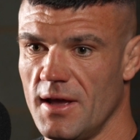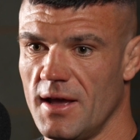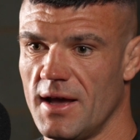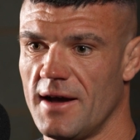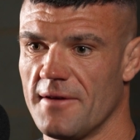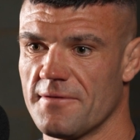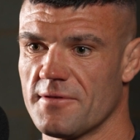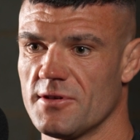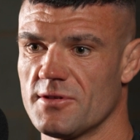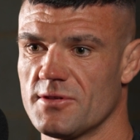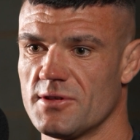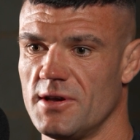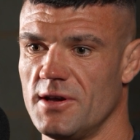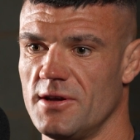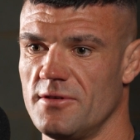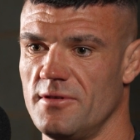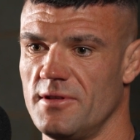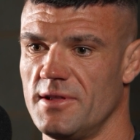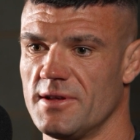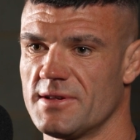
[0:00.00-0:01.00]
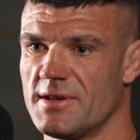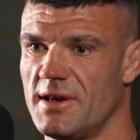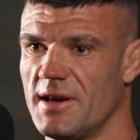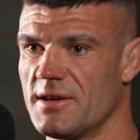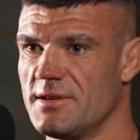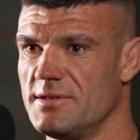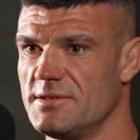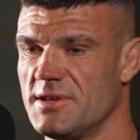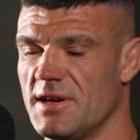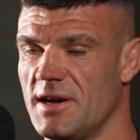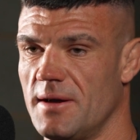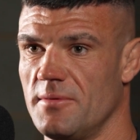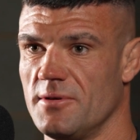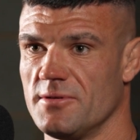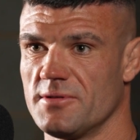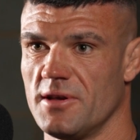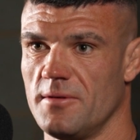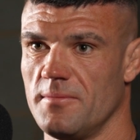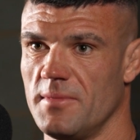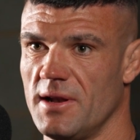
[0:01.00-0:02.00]
After surgery, the second time, they
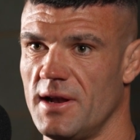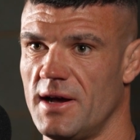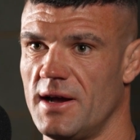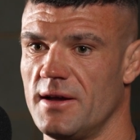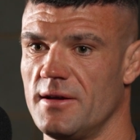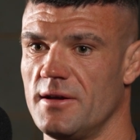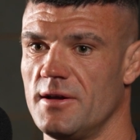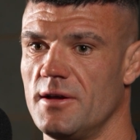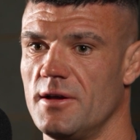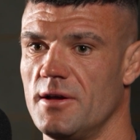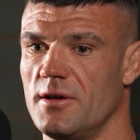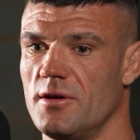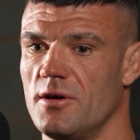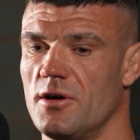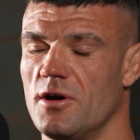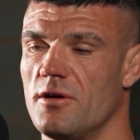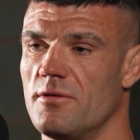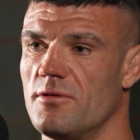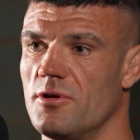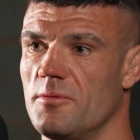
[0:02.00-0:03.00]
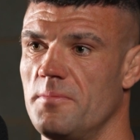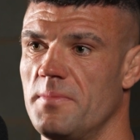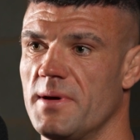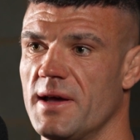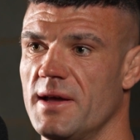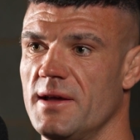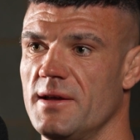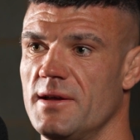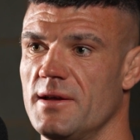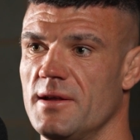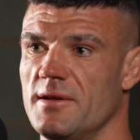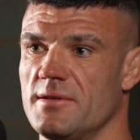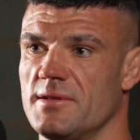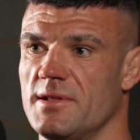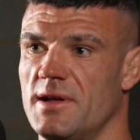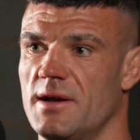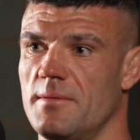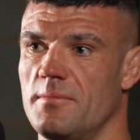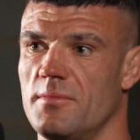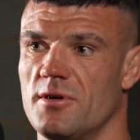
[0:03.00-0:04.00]
was giving me like oral painkillers,
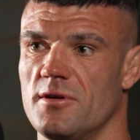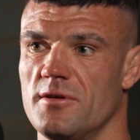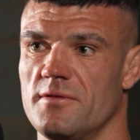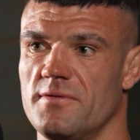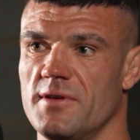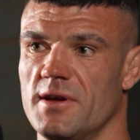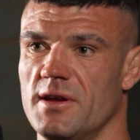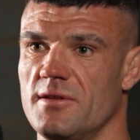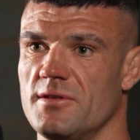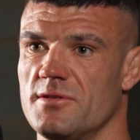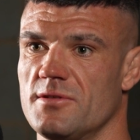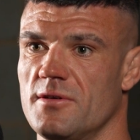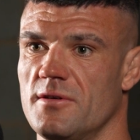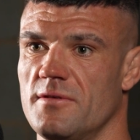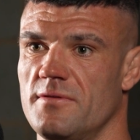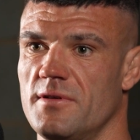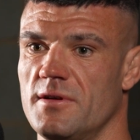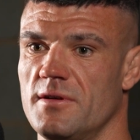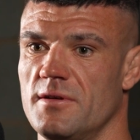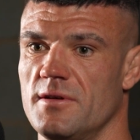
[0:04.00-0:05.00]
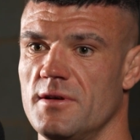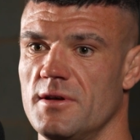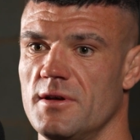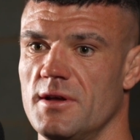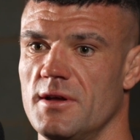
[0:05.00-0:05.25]
like morphine and stuff, and